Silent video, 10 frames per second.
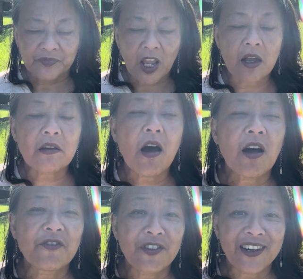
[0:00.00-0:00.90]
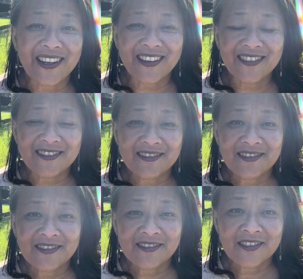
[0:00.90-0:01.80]
uncovering
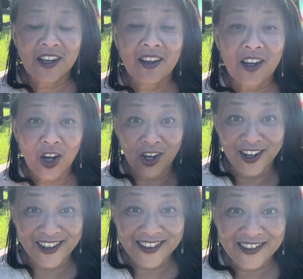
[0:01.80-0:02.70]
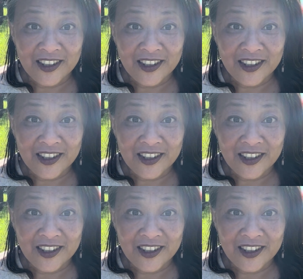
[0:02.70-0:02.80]
her,